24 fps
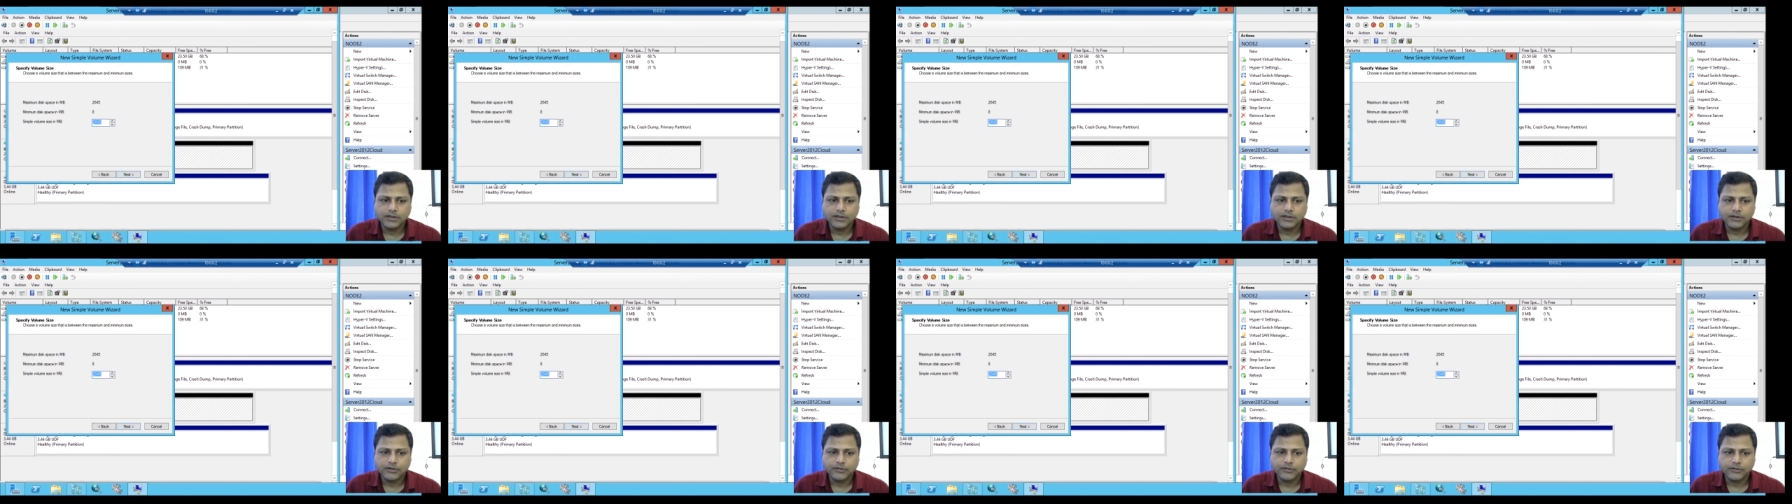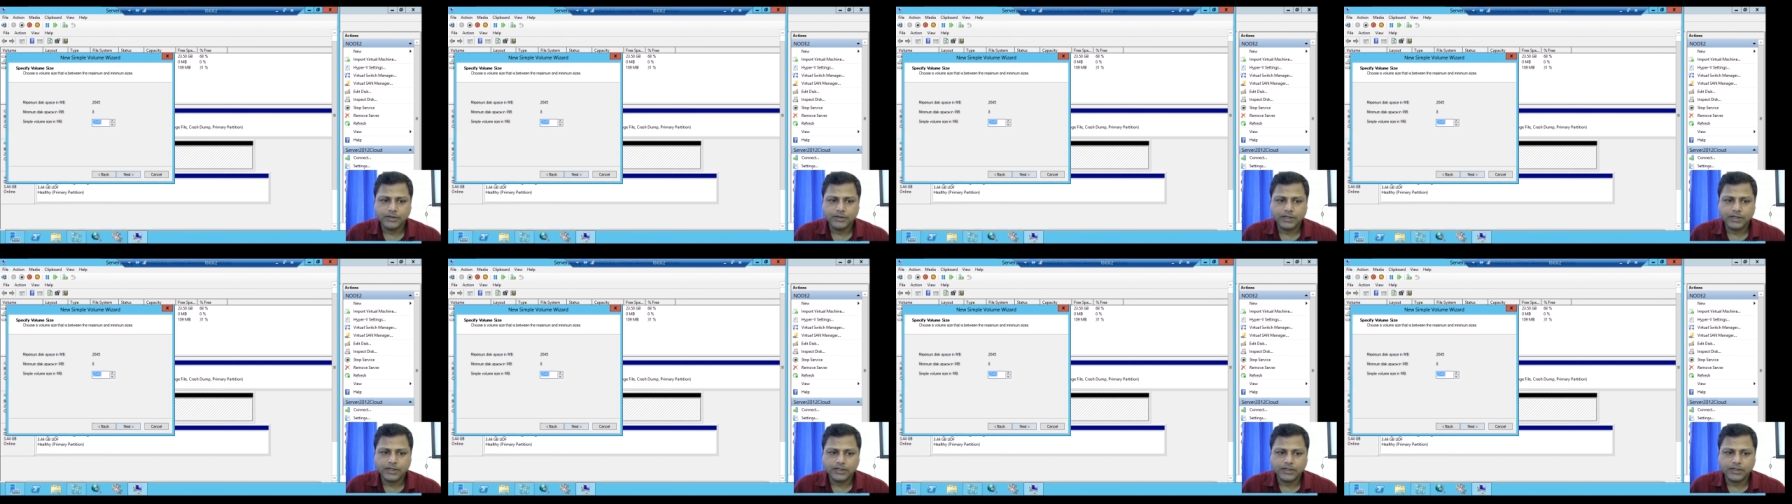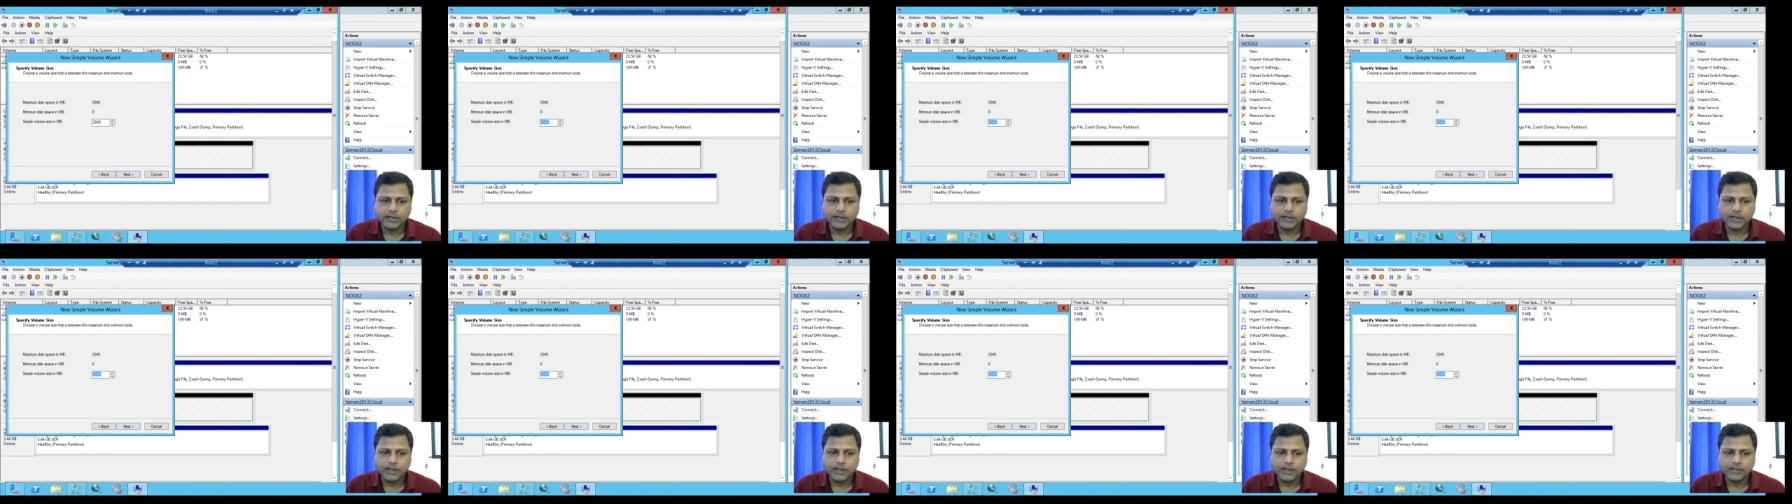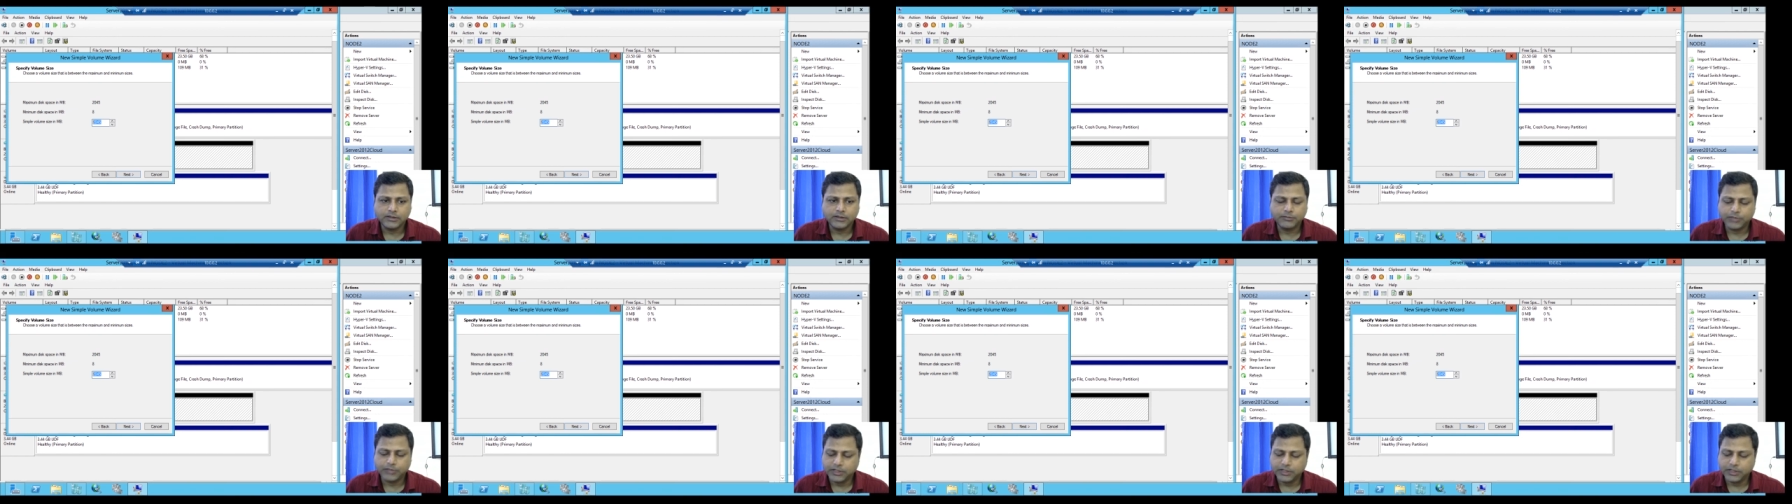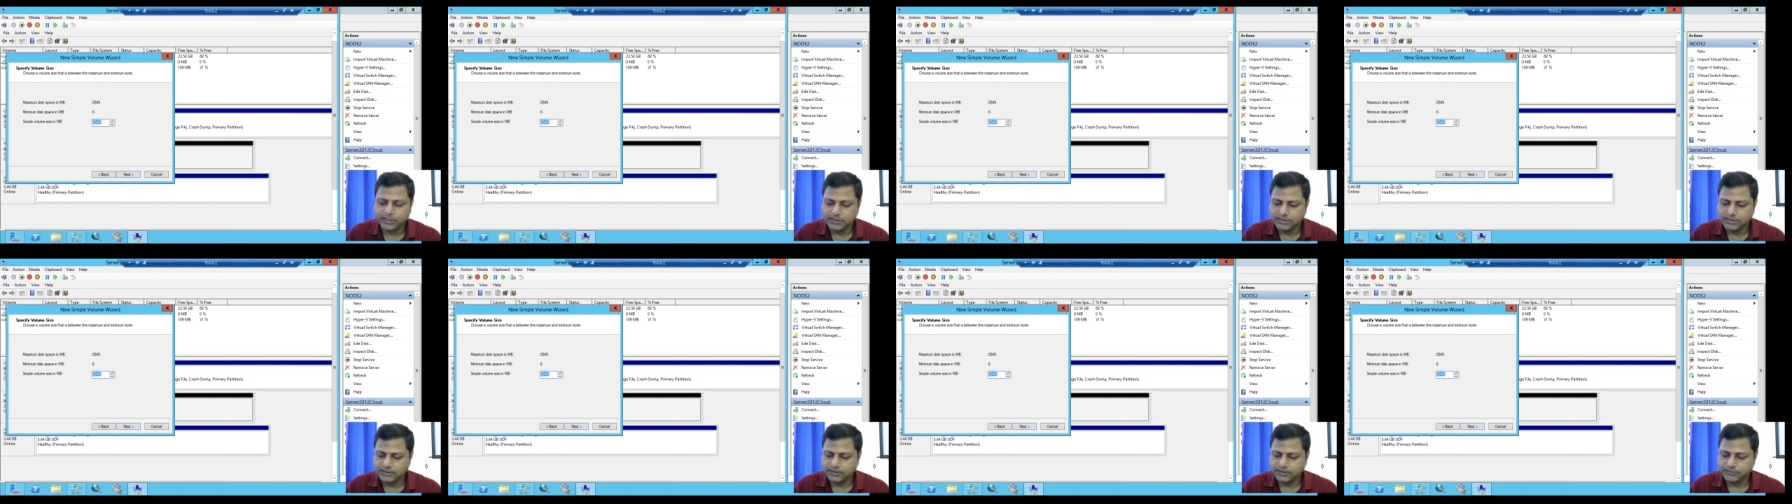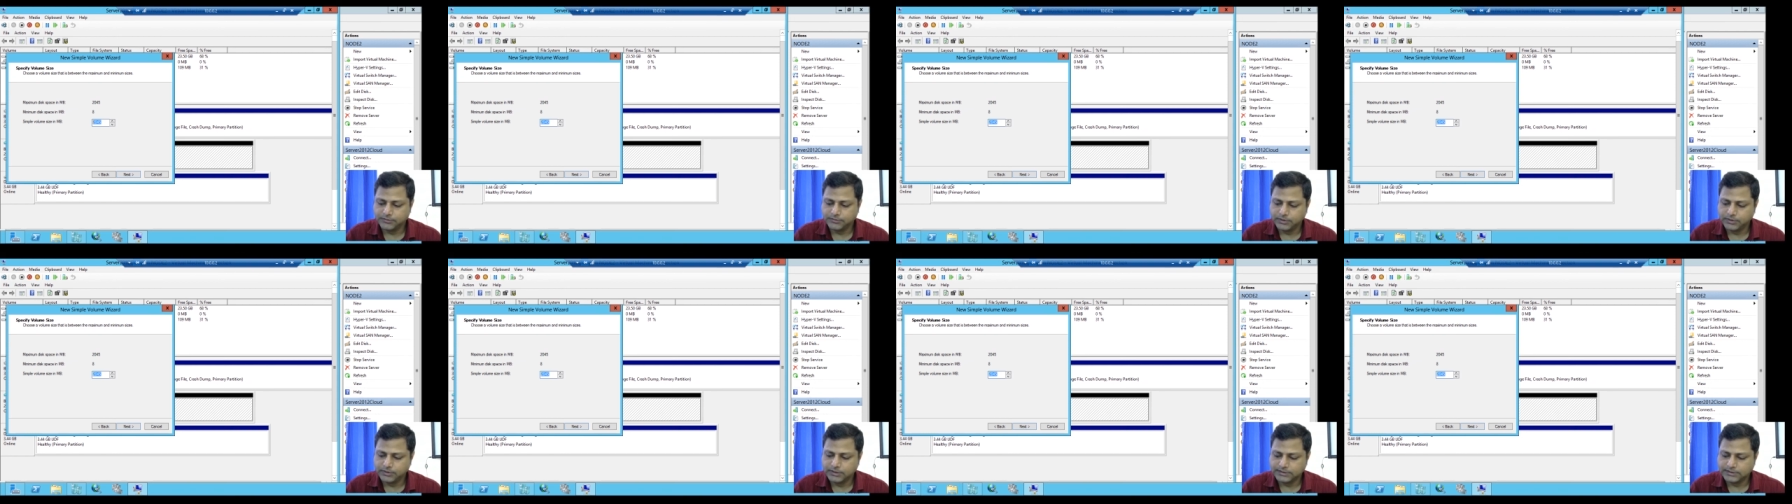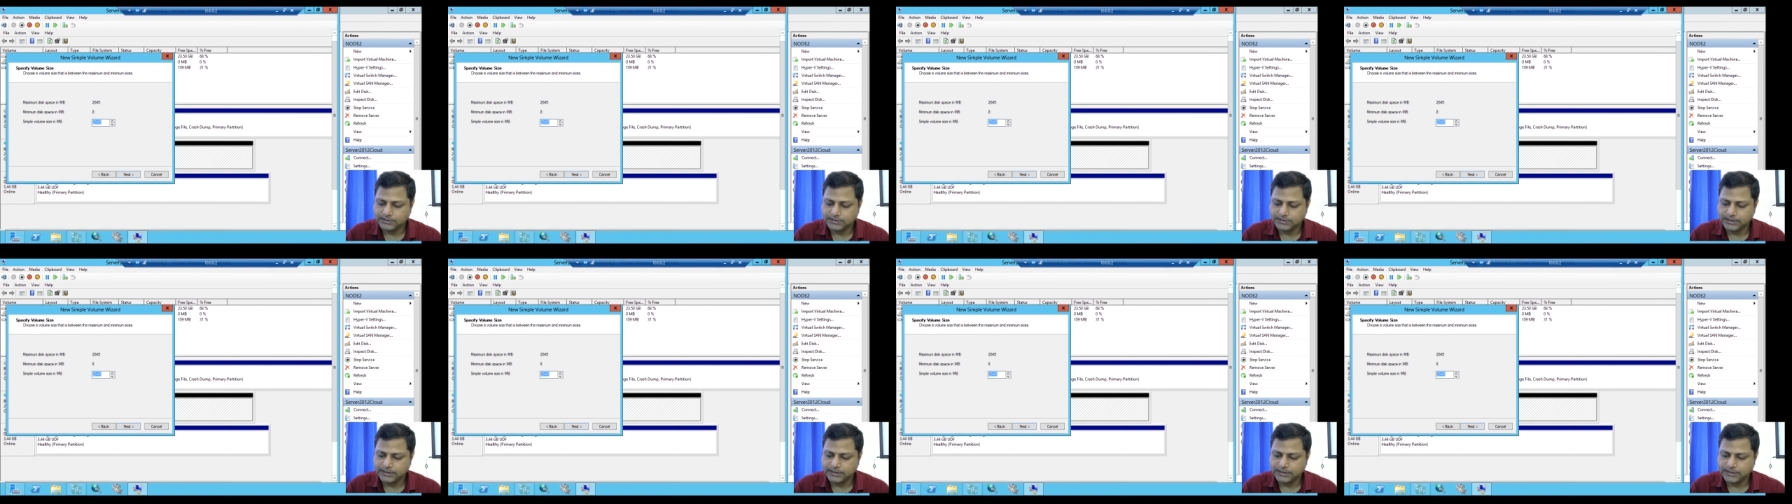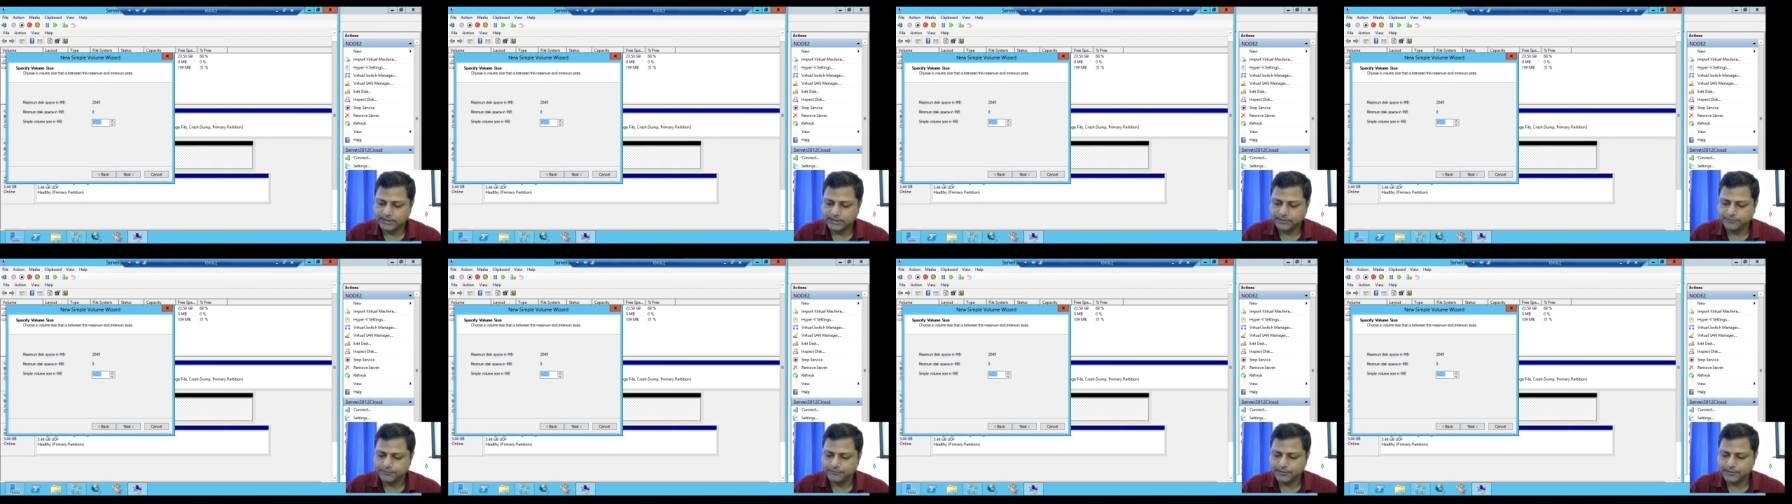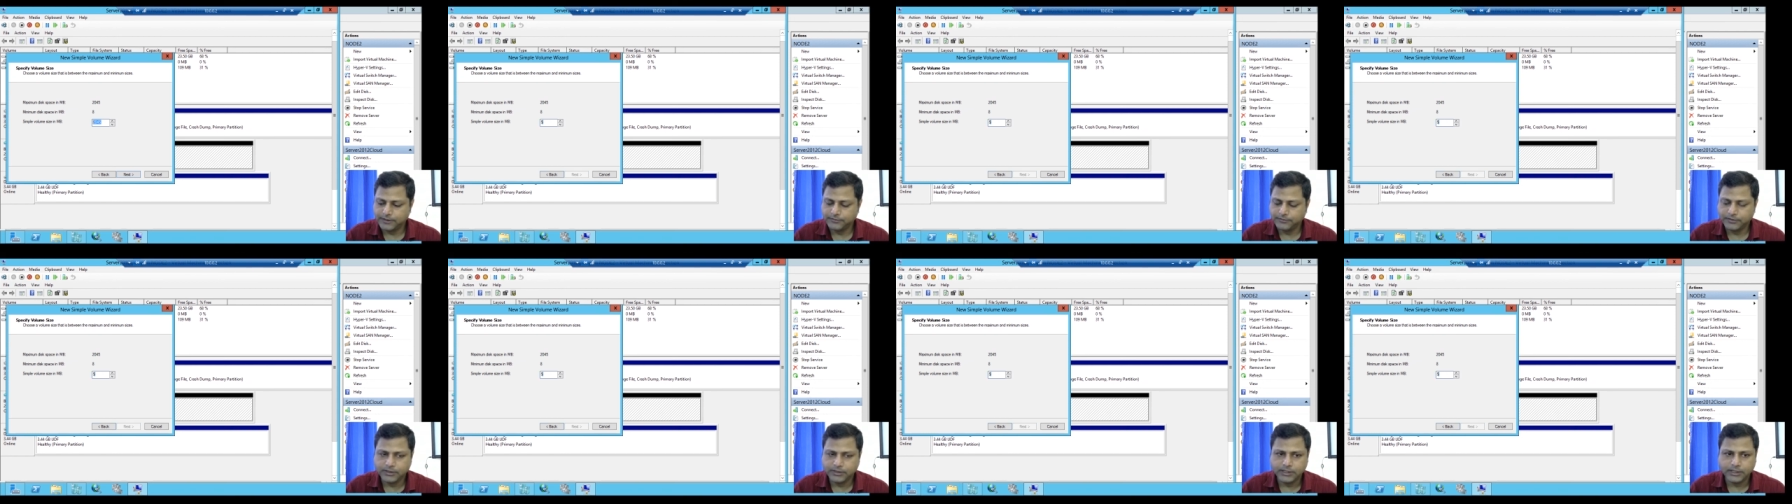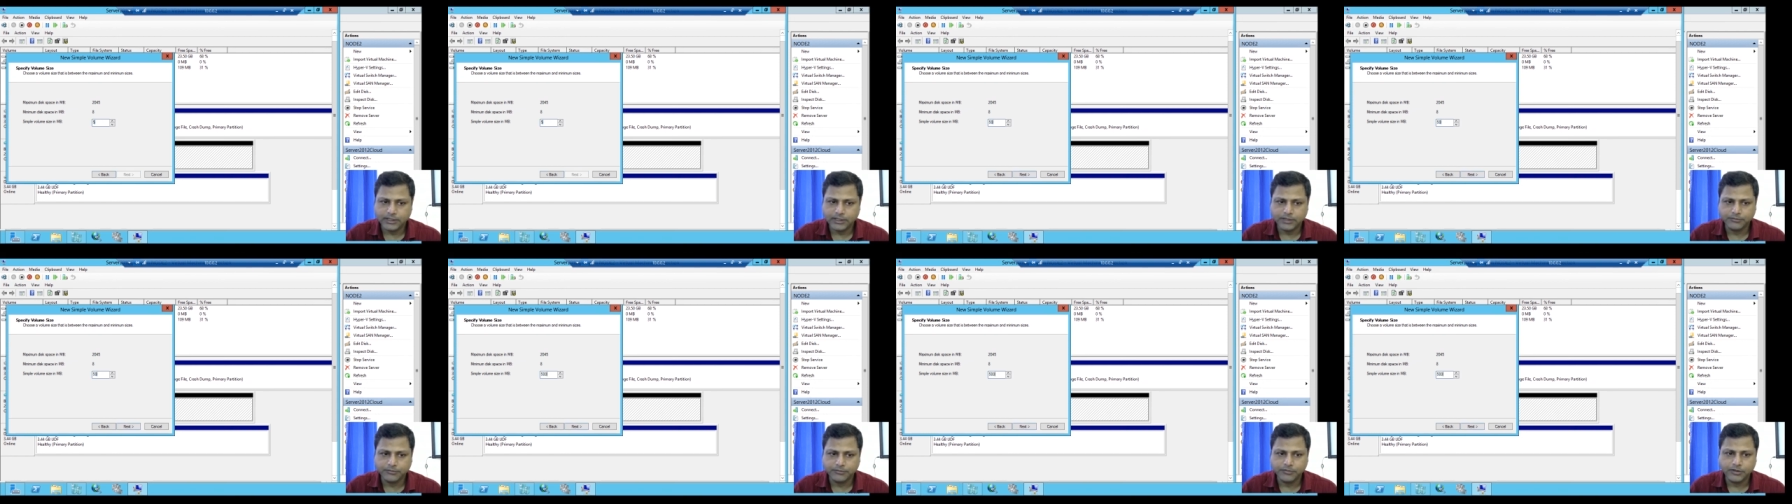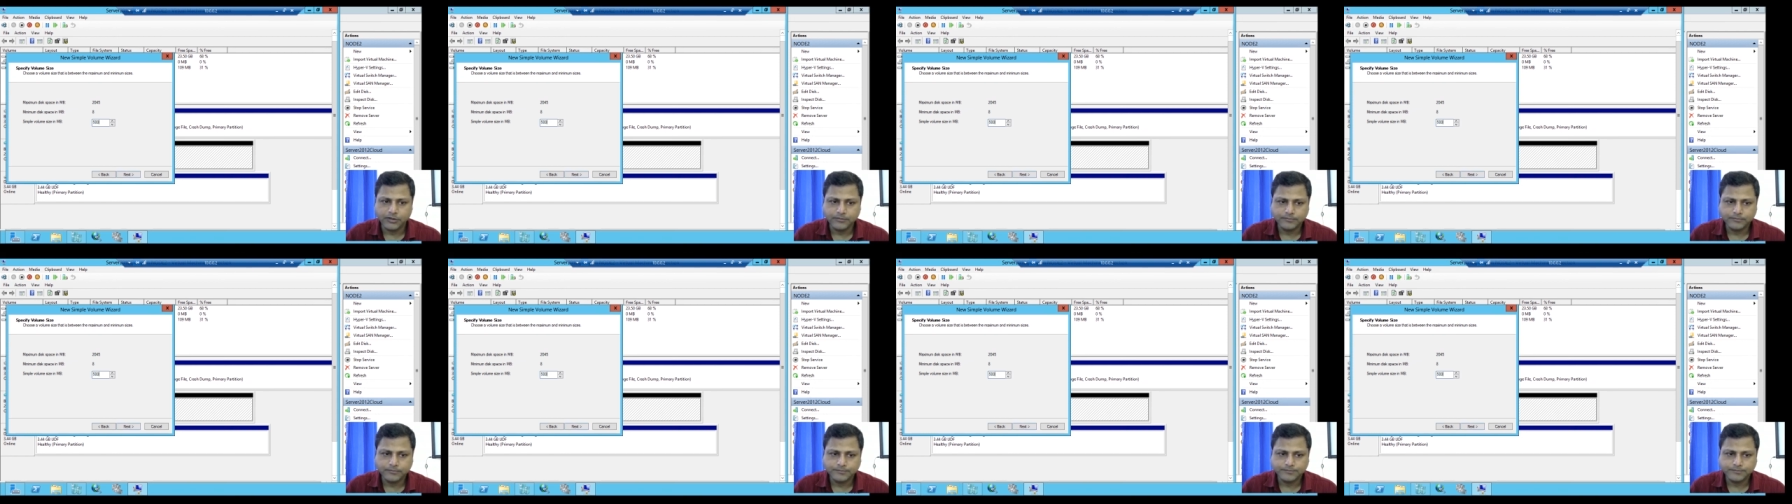We can create the partition. We'll say that 500 MB